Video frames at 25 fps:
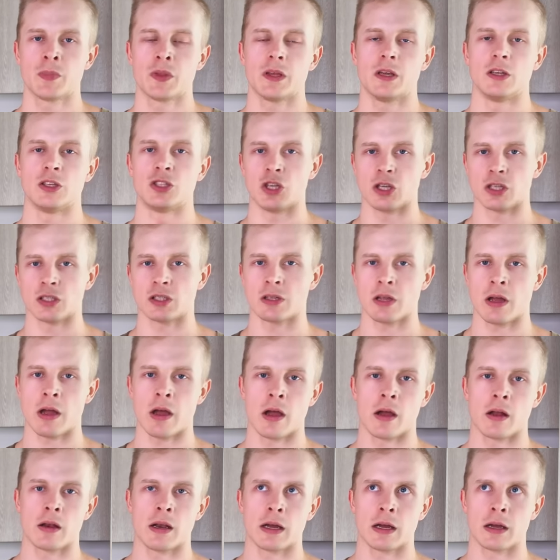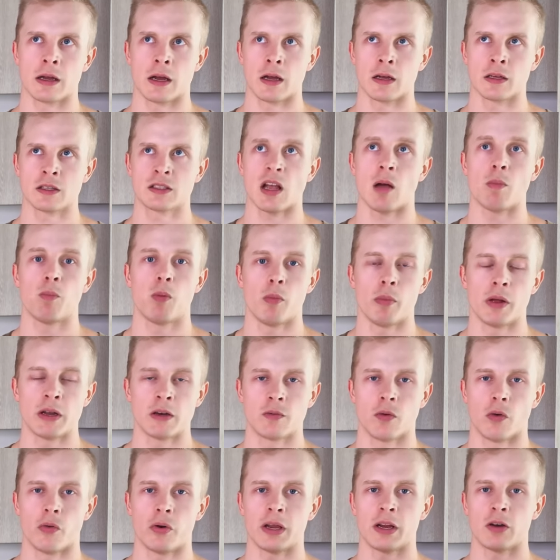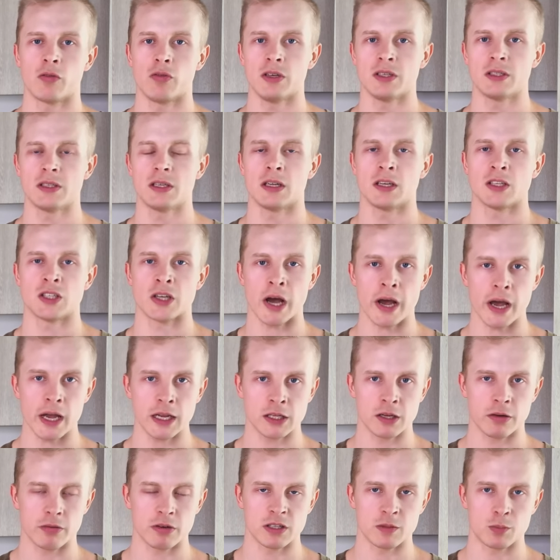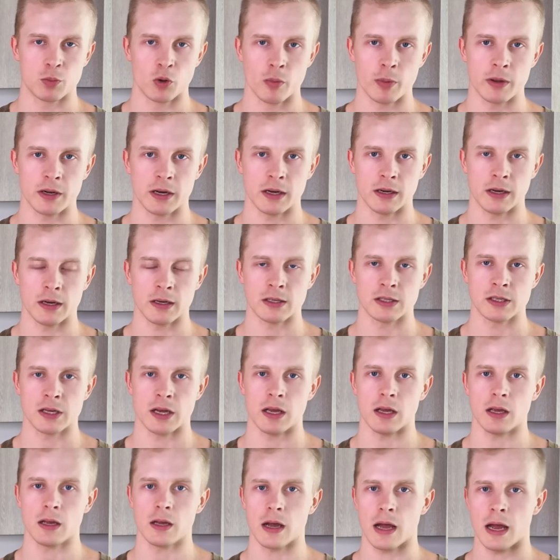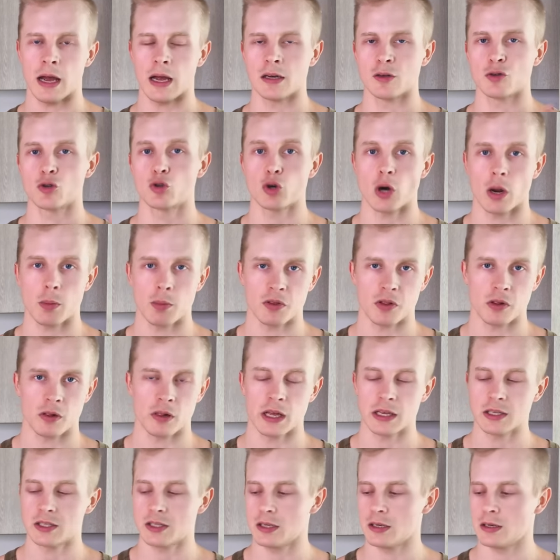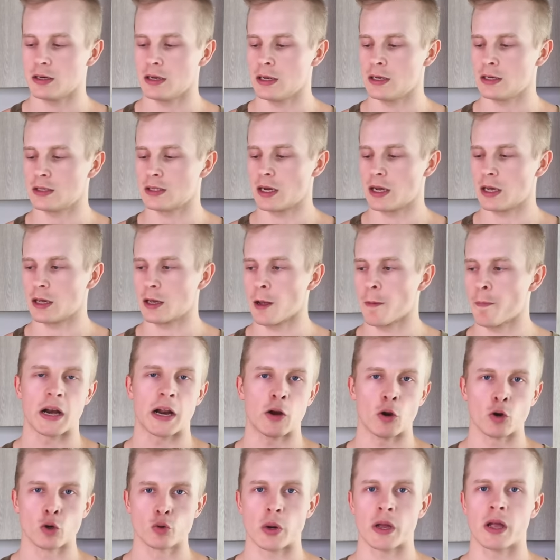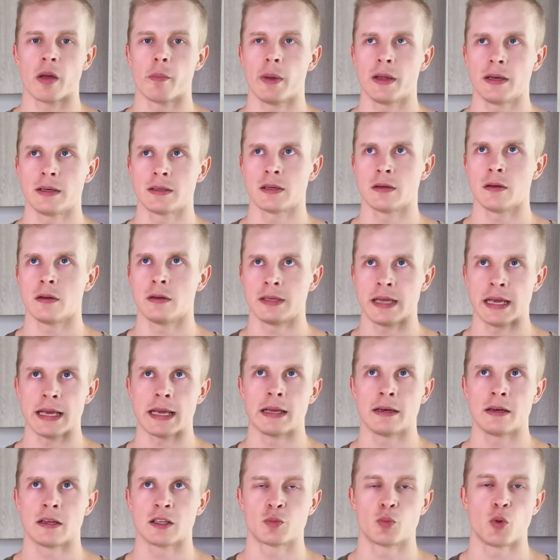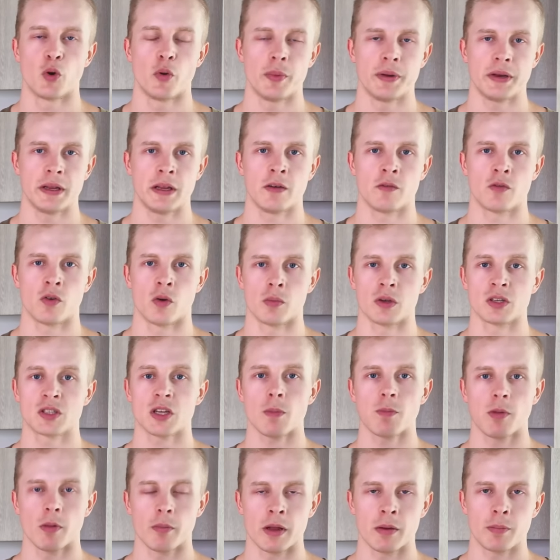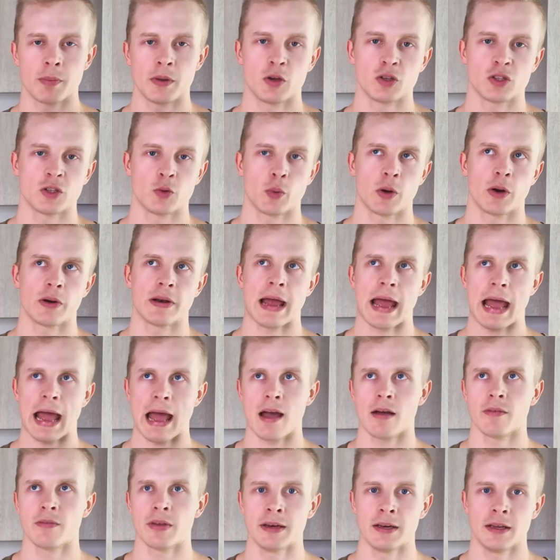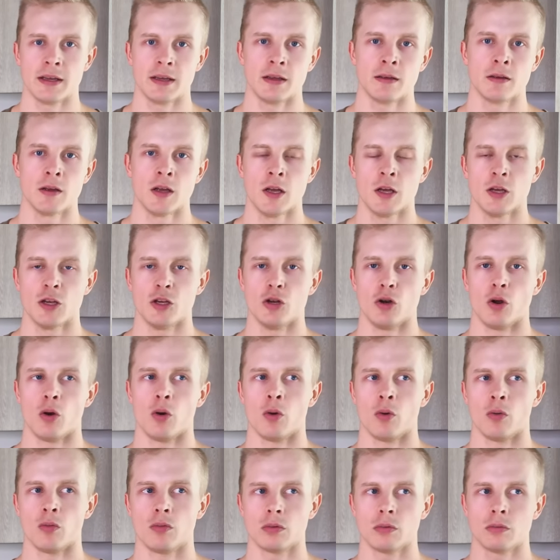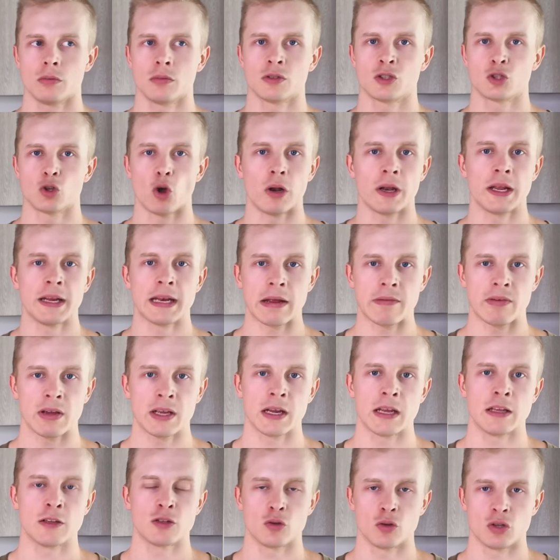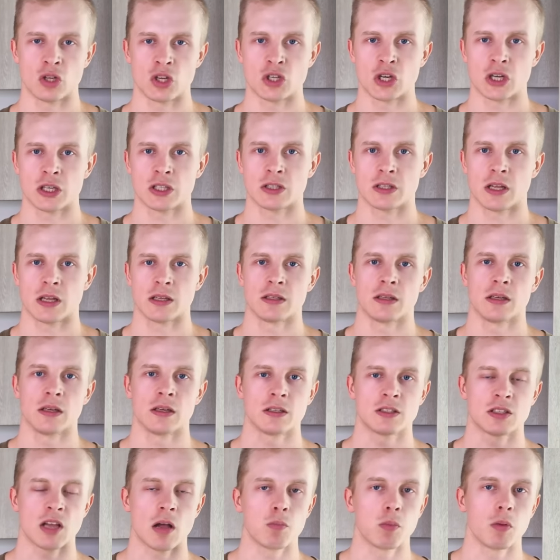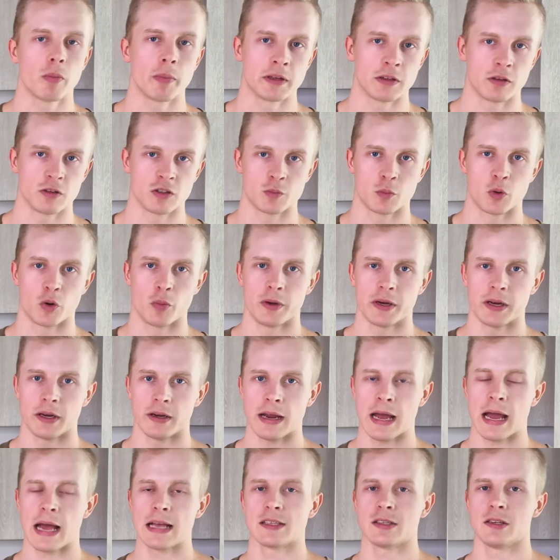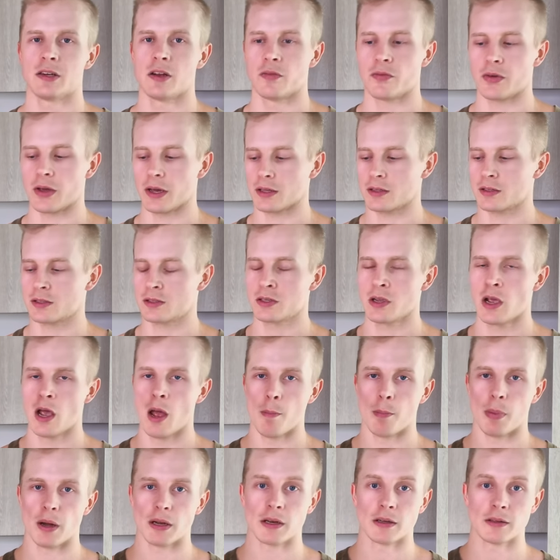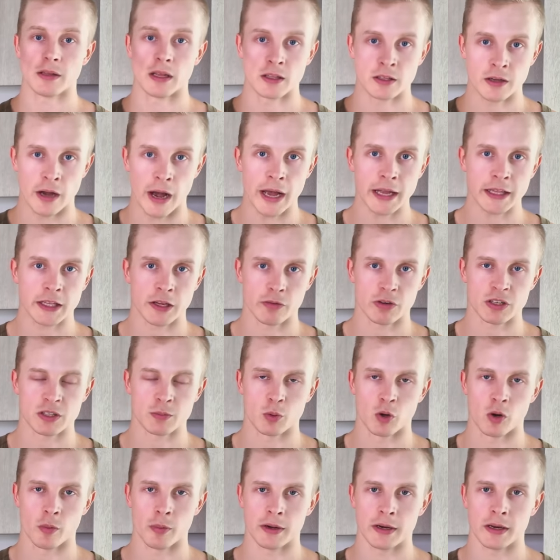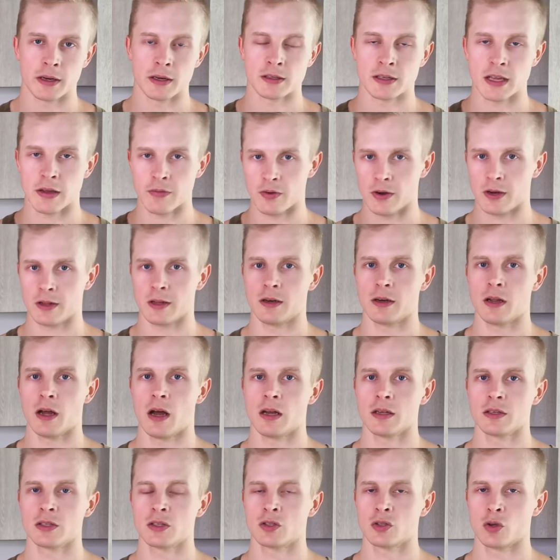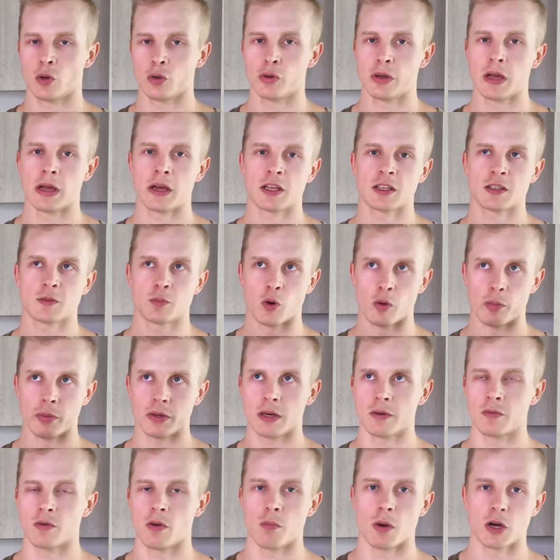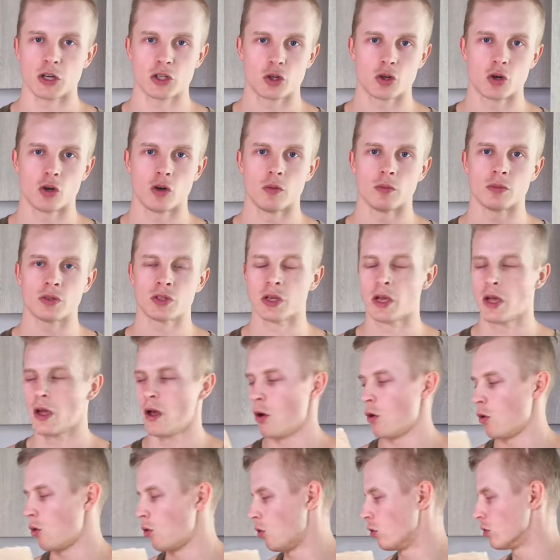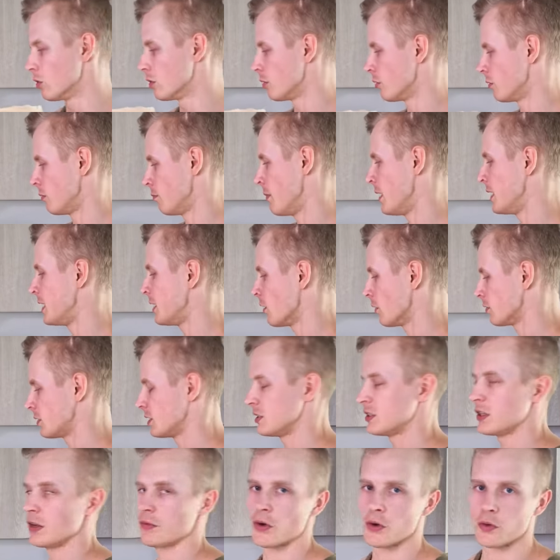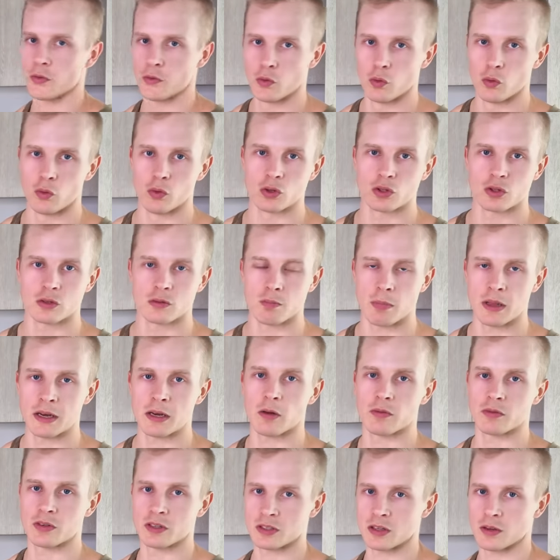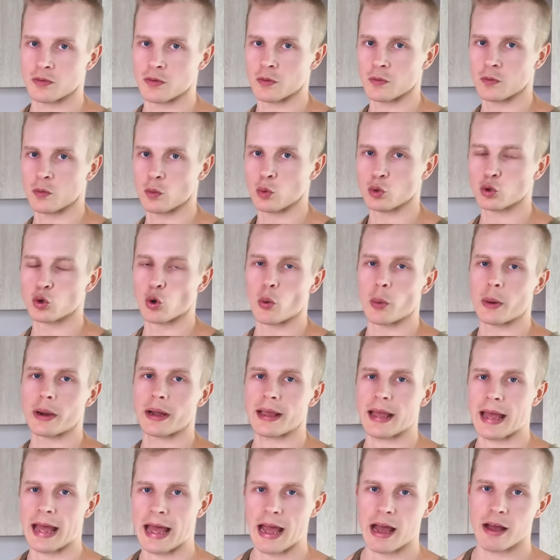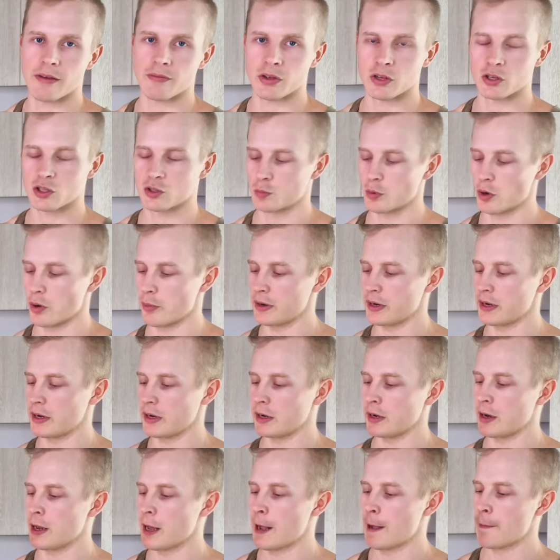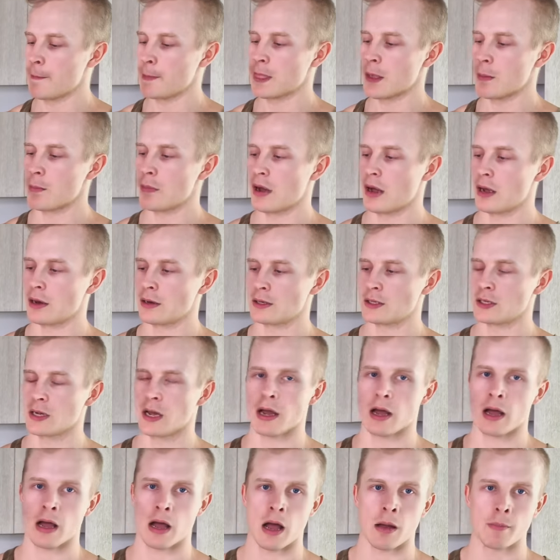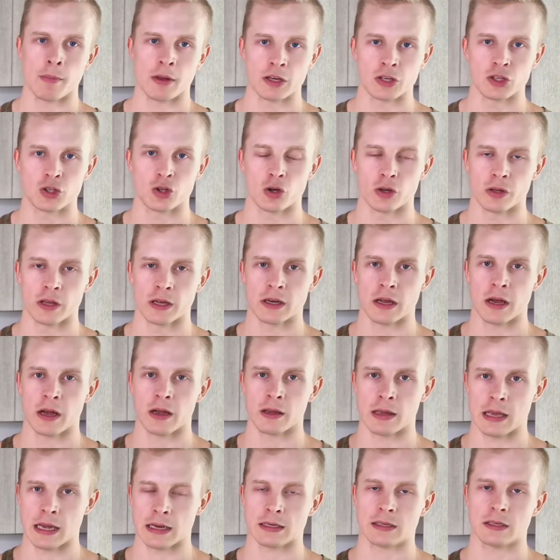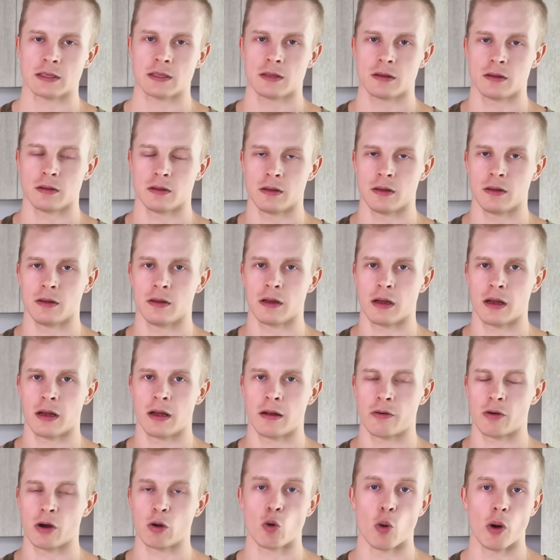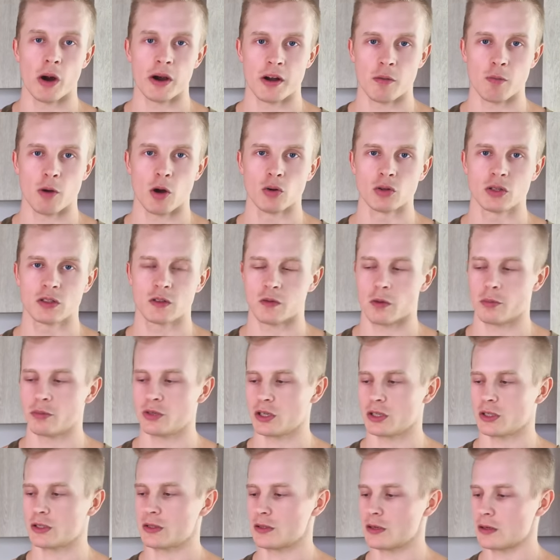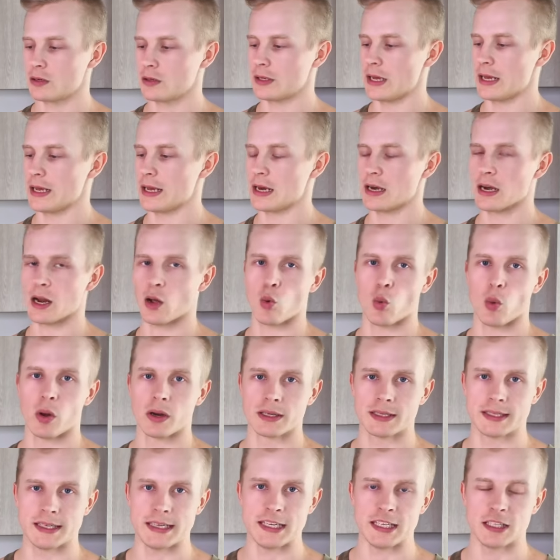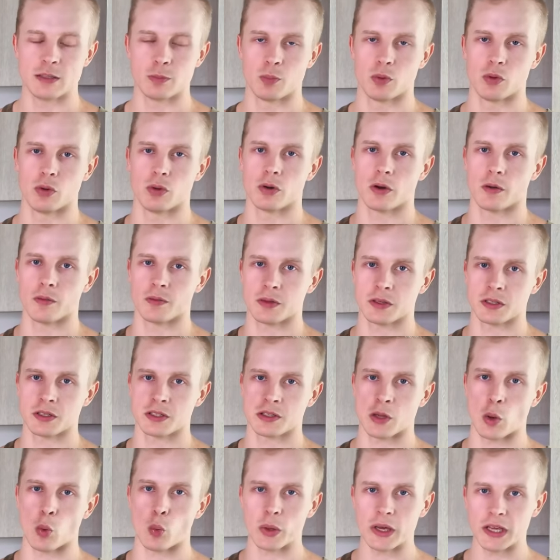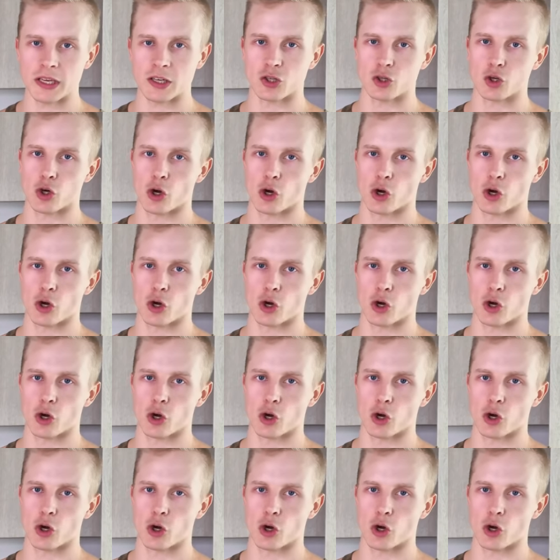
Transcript: It's just uh, like a supplement for increasing dietary spermidine intake and trimethylglycine intake. But I don't recommend taking the spermidine from a supplement because we don't have any, you know, solid evidence to suggest that the supplemental spermidine has any effects. But the dietary spermidine definitely does. So you can get spermidine from mushrooms. All many of these different foods, many of these different foods already have spermidine but uh, I make sure that I get the uh, required amounts from just taking like one teaspoon of this uh, wheat